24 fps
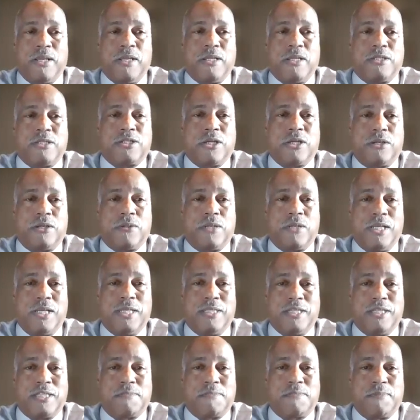So in
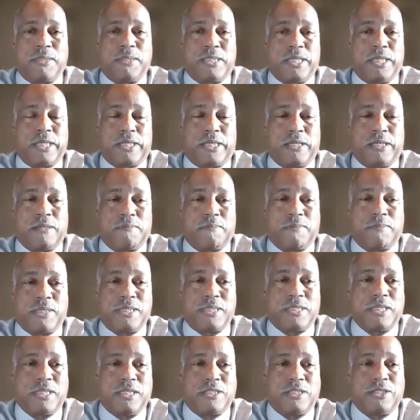this particular
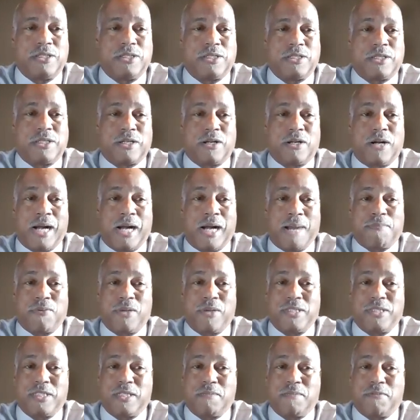business, their
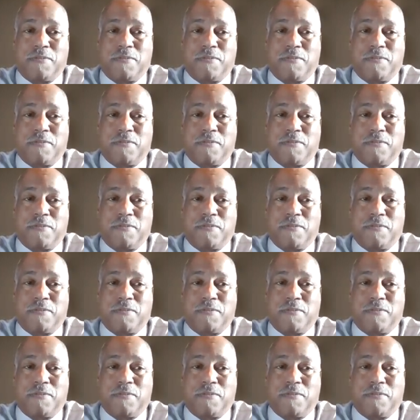operations and